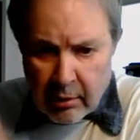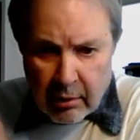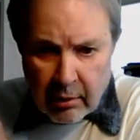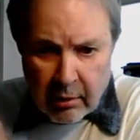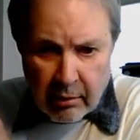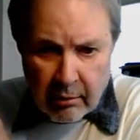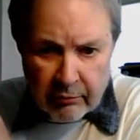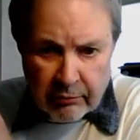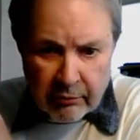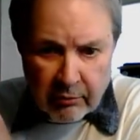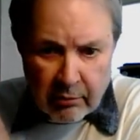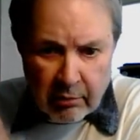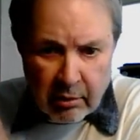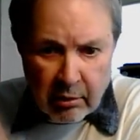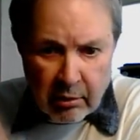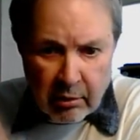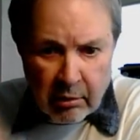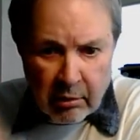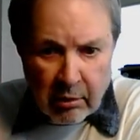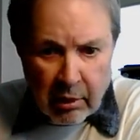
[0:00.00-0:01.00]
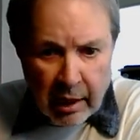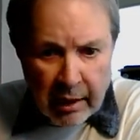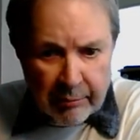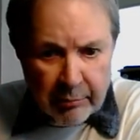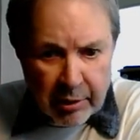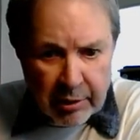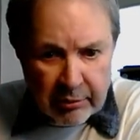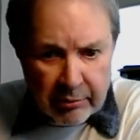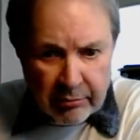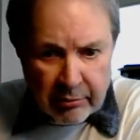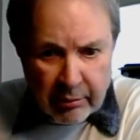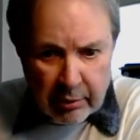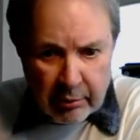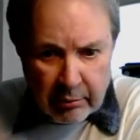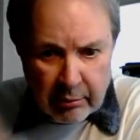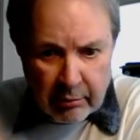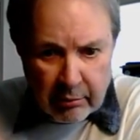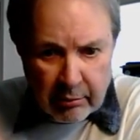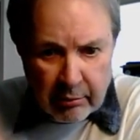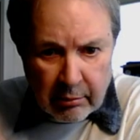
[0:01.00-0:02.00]
of climate
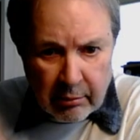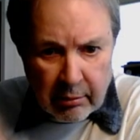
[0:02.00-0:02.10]
and